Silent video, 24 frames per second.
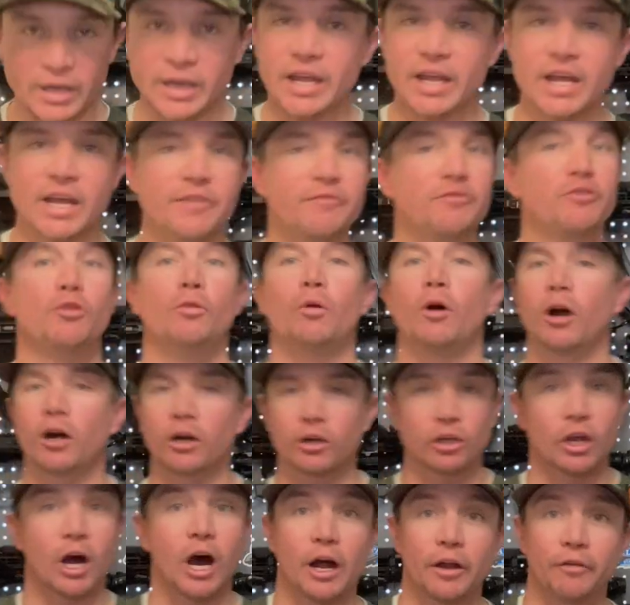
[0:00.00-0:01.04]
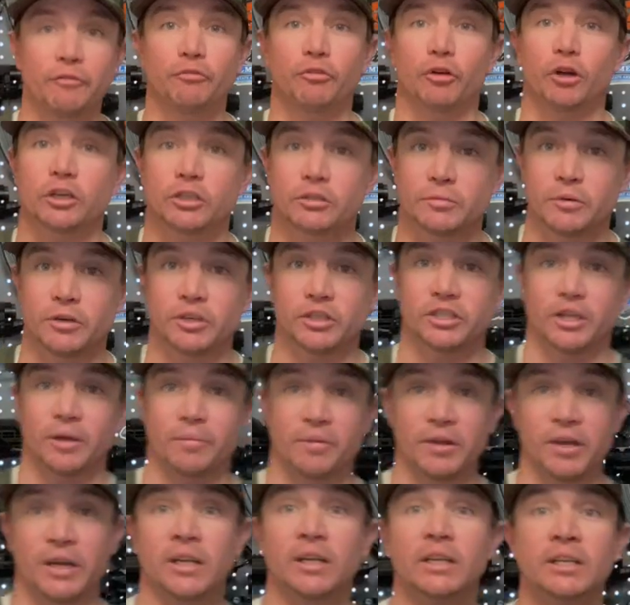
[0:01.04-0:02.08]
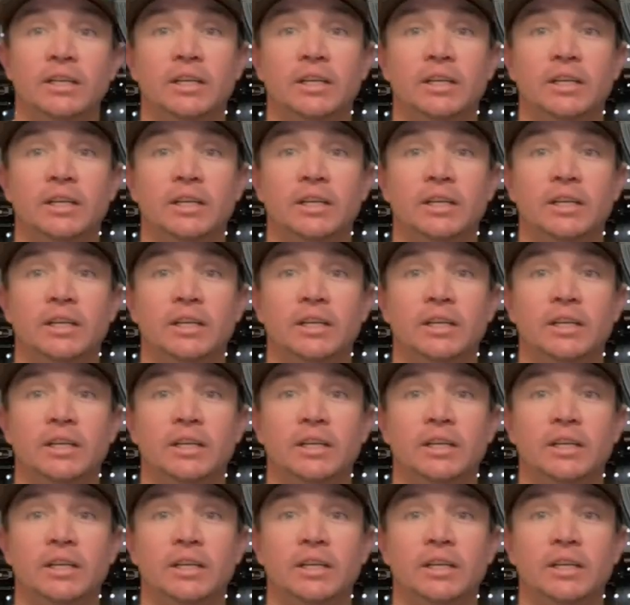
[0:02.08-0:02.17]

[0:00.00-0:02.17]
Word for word: if you are law enforcement or something,